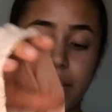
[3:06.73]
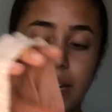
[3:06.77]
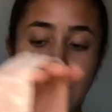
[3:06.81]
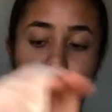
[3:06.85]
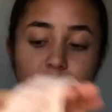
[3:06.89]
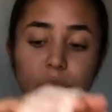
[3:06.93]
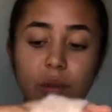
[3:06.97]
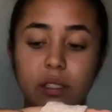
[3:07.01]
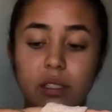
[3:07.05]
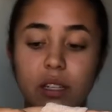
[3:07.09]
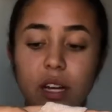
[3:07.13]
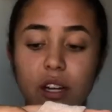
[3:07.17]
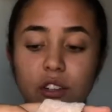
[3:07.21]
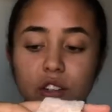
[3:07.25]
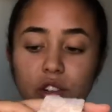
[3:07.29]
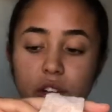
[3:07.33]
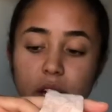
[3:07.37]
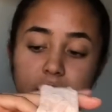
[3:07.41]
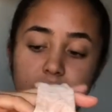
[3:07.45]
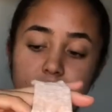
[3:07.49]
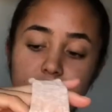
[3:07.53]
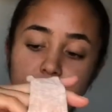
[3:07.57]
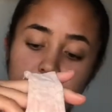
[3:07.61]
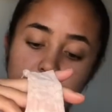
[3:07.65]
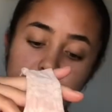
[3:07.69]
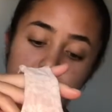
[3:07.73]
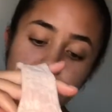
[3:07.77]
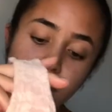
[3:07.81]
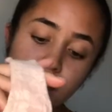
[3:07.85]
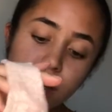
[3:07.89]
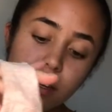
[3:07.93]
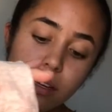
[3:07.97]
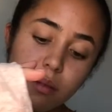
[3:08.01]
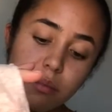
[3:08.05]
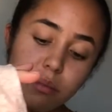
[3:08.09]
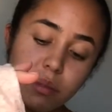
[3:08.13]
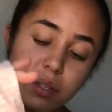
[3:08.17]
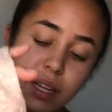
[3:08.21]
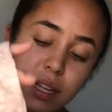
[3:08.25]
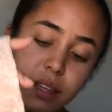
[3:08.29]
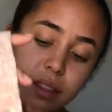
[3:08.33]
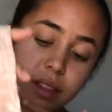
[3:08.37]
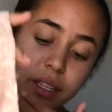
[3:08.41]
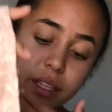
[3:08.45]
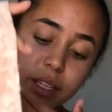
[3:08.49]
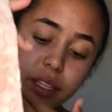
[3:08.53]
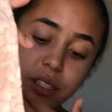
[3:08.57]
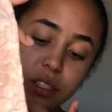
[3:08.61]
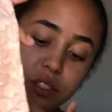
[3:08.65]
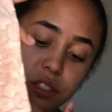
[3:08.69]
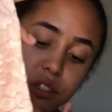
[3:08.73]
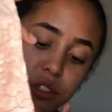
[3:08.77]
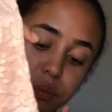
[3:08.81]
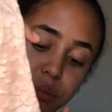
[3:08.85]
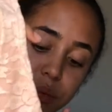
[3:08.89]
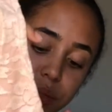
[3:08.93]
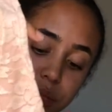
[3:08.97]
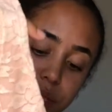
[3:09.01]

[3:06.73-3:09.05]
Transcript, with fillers: now it's not trendy but I think it's super